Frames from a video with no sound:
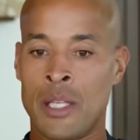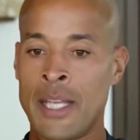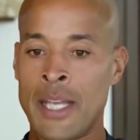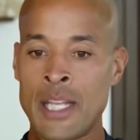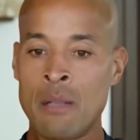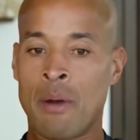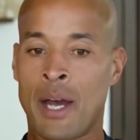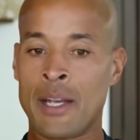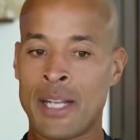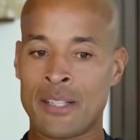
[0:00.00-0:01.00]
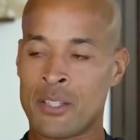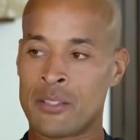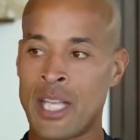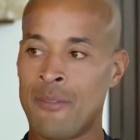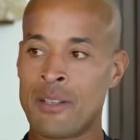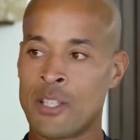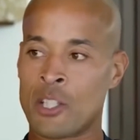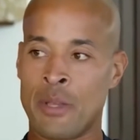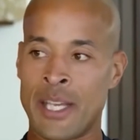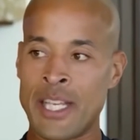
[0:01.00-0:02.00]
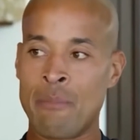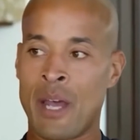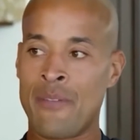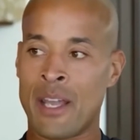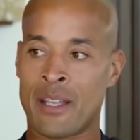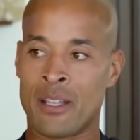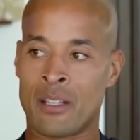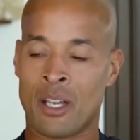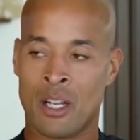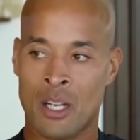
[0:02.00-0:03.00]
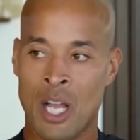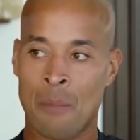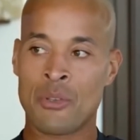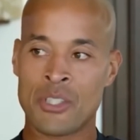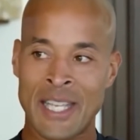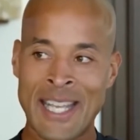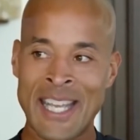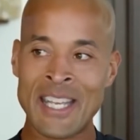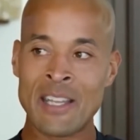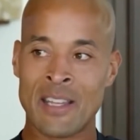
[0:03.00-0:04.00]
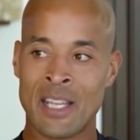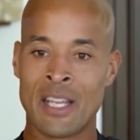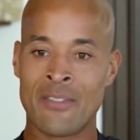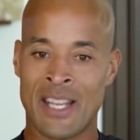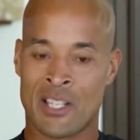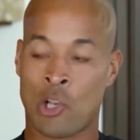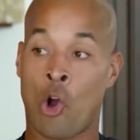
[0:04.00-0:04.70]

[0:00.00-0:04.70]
And anybody, not just Navy SEALs, but anybody that can accomplish anything that is